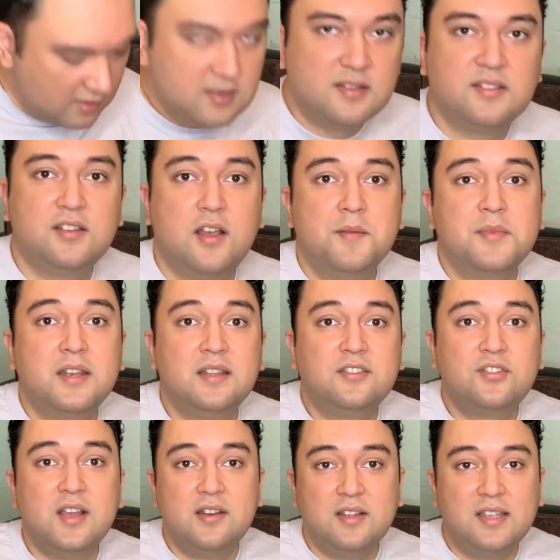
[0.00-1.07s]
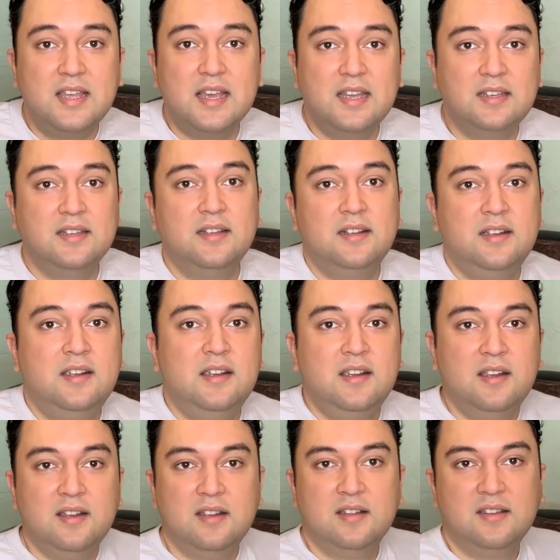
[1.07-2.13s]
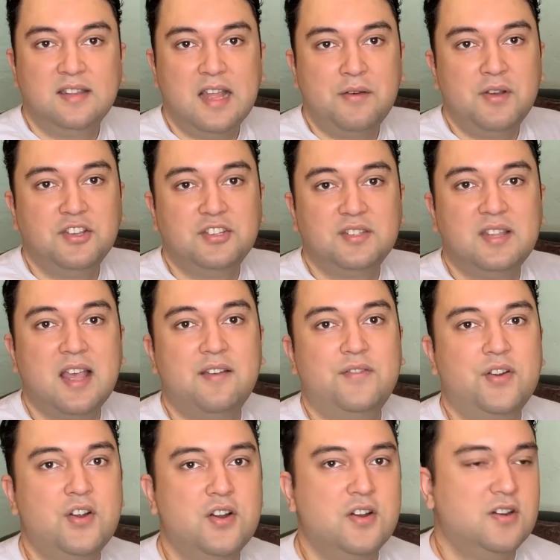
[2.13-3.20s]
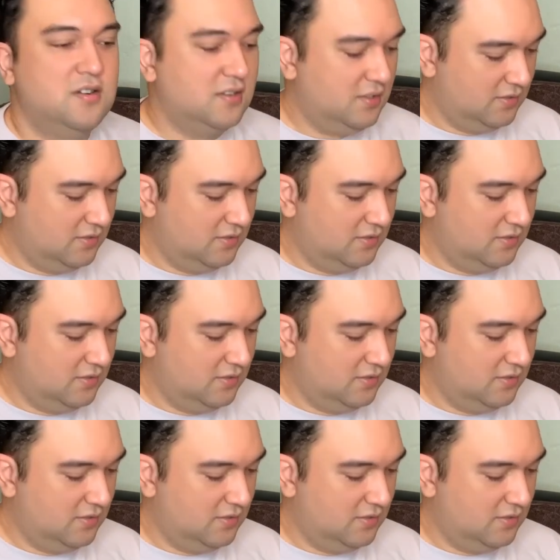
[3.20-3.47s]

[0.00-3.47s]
So I'm gonna try to get, now I just have her.